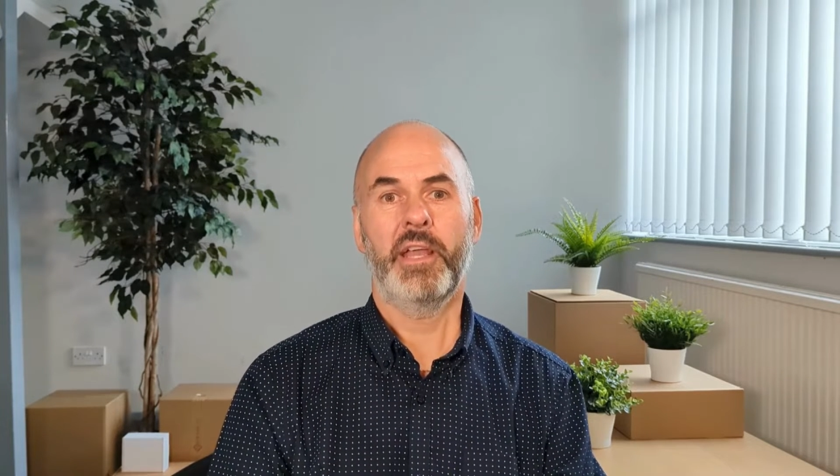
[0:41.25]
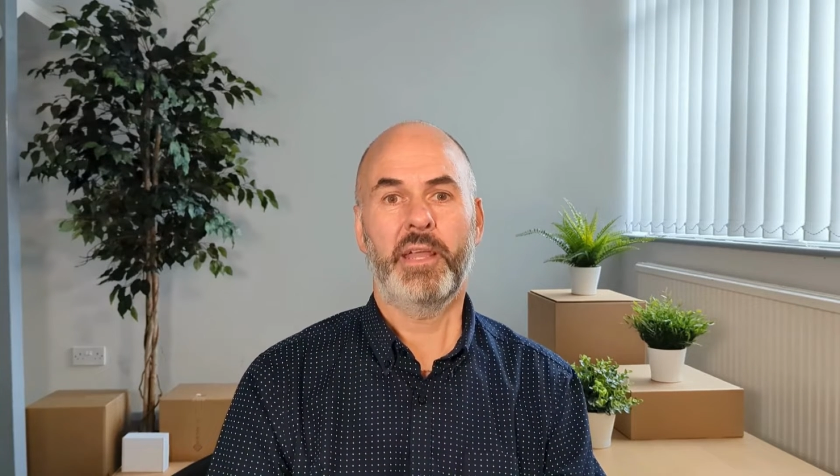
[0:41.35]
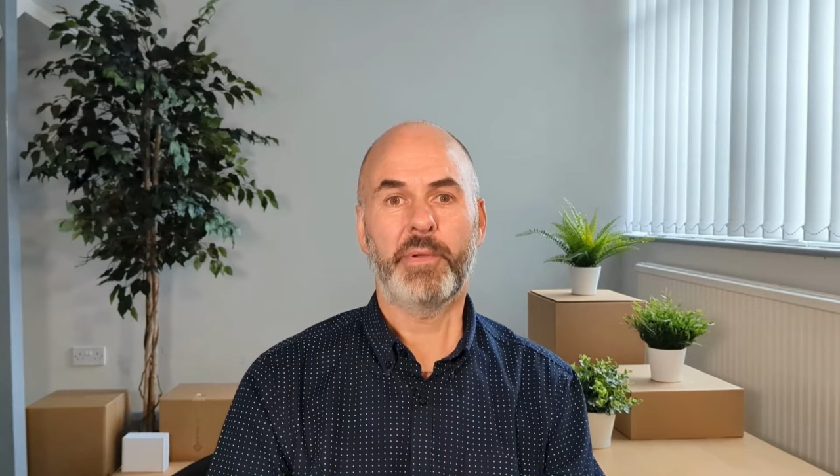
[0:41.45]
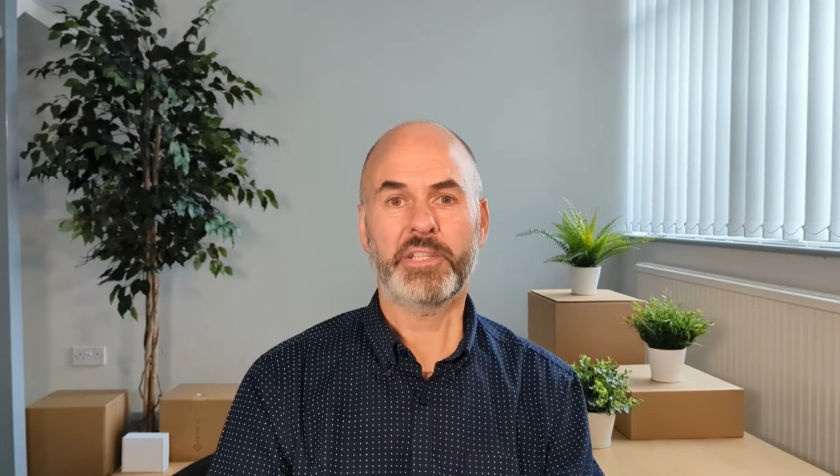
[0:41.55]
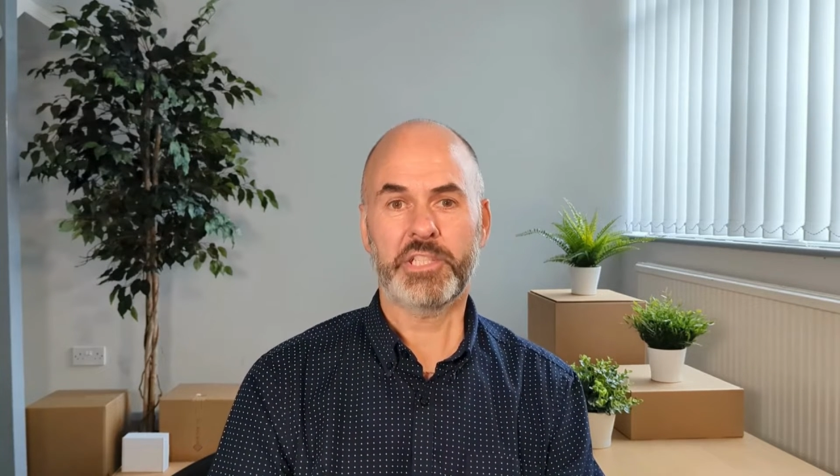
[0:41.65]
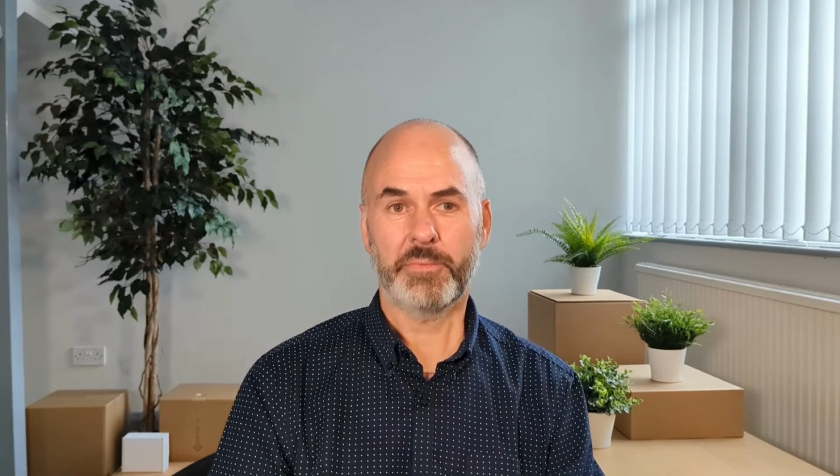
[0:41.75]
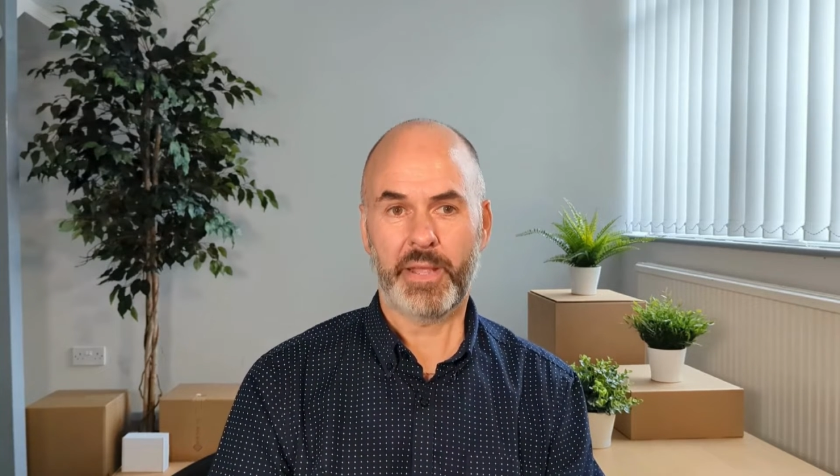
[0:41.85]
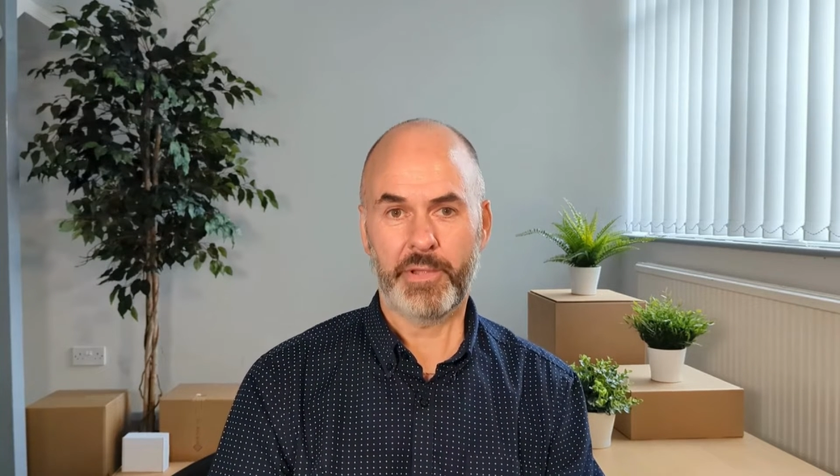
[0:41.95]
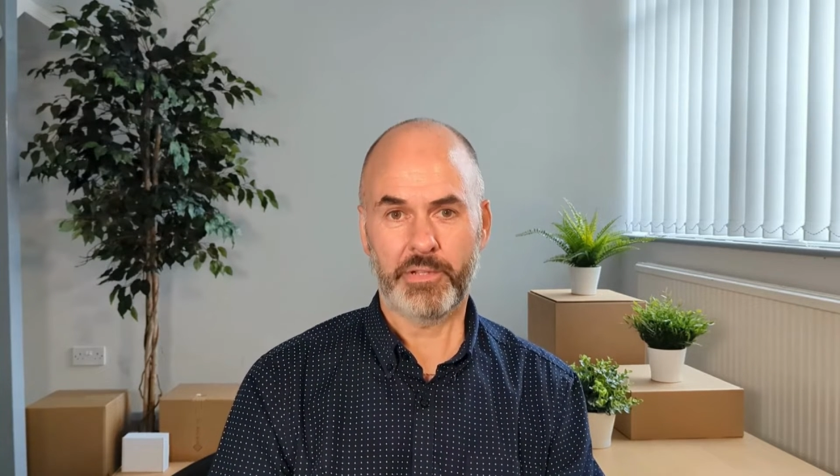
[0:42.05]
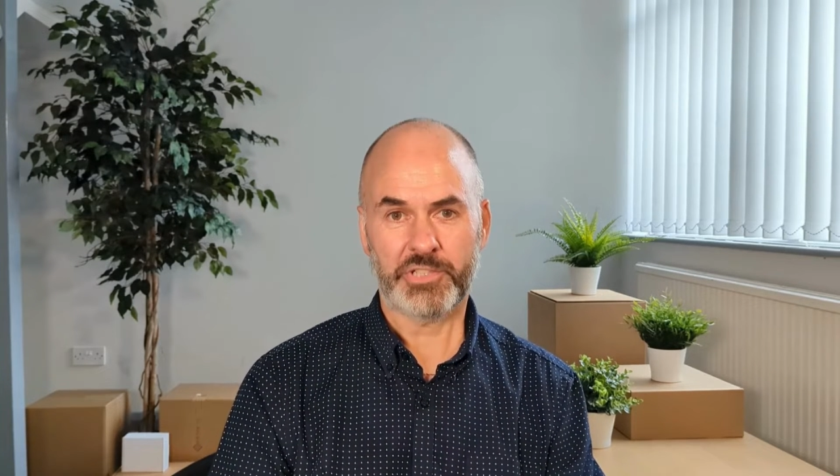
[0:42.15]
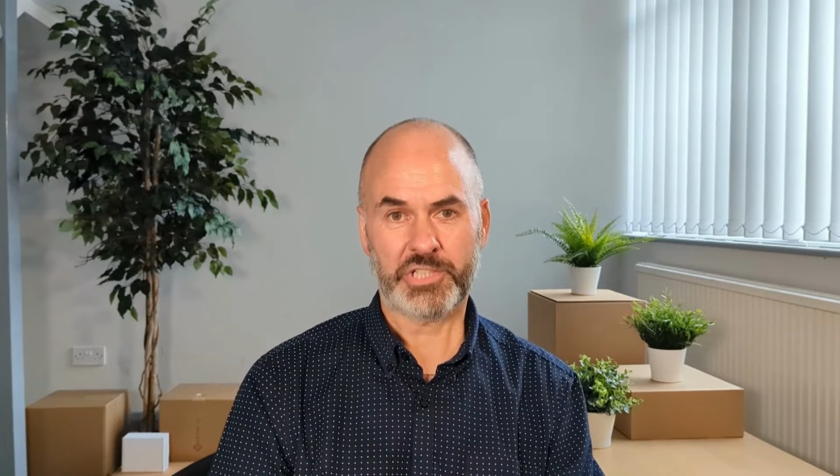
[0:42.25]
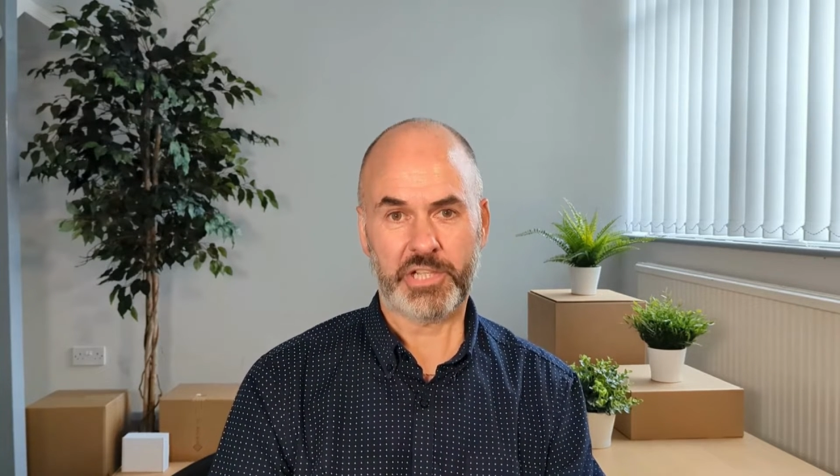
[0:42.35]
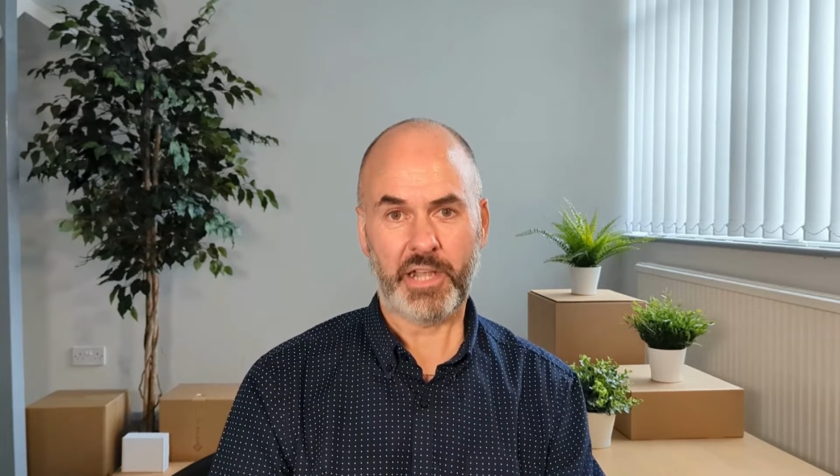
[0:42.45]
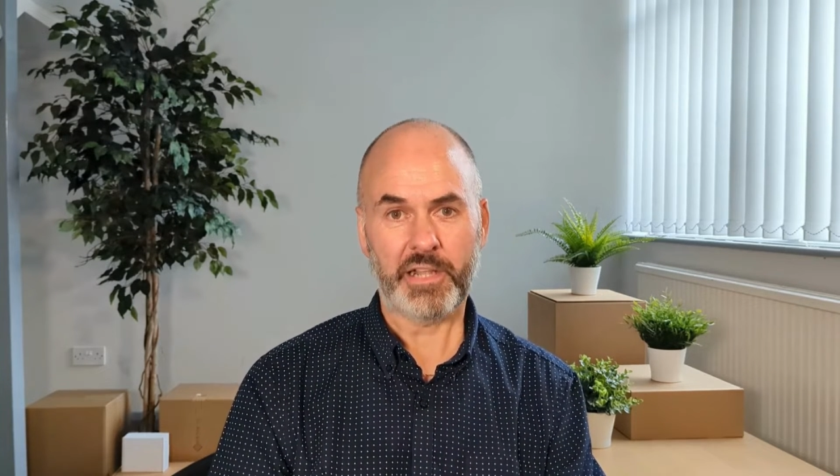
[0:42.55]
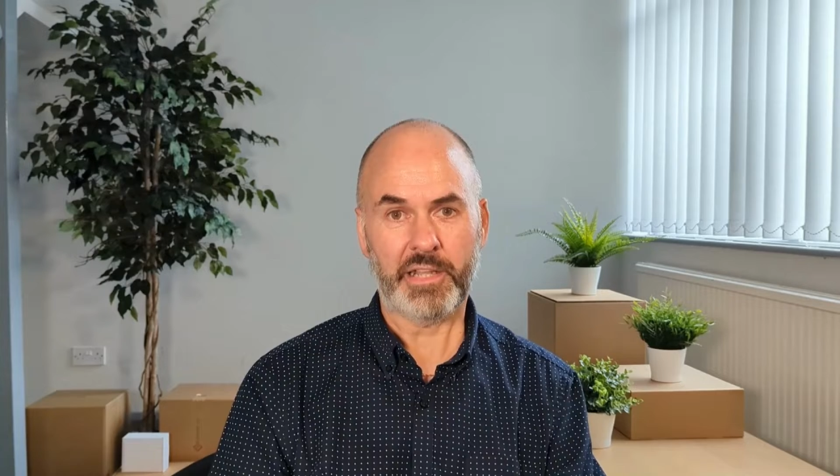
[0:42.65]
He managed to make me look
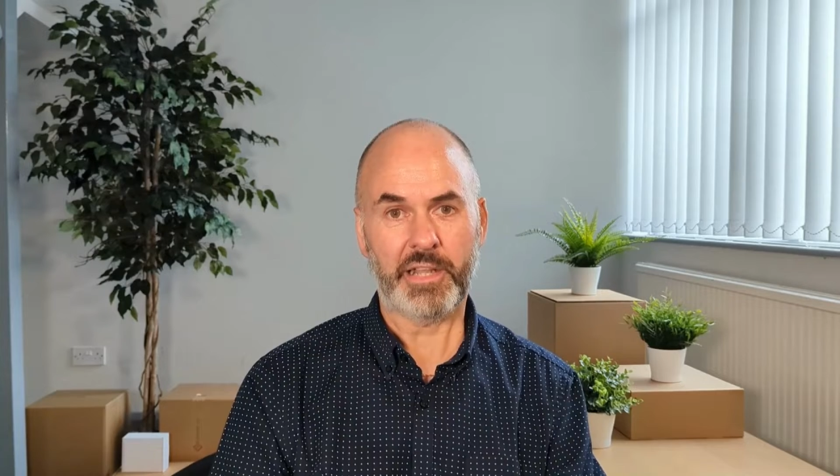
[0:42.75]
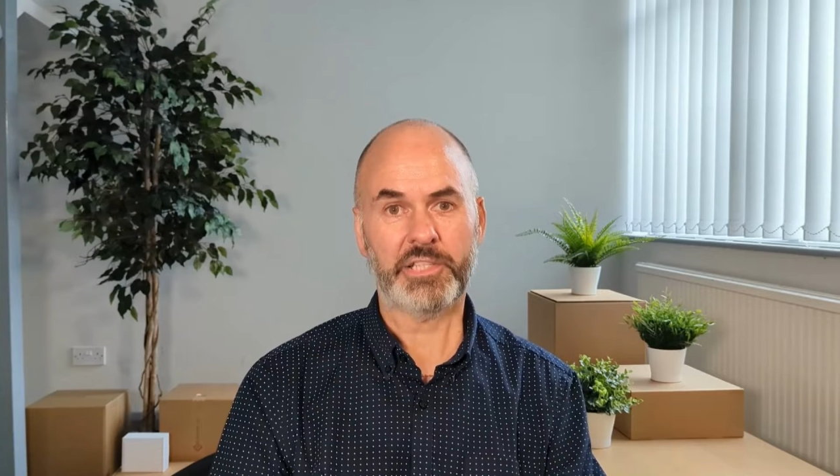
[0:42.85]
slightly